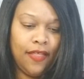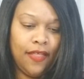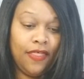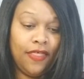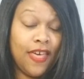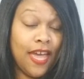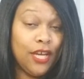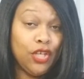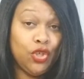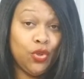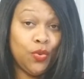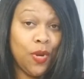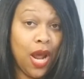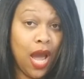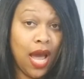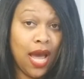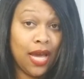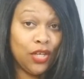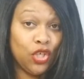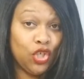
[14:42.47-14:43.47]
They do
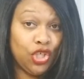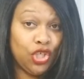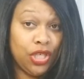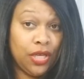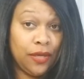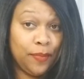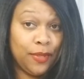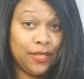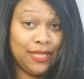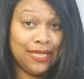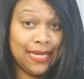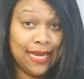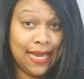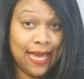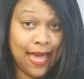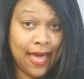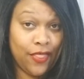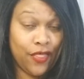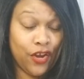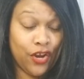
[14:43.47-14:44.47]
not ship
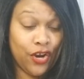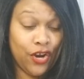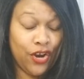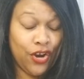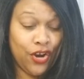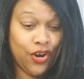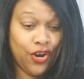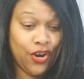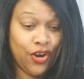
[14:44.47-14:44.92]
together.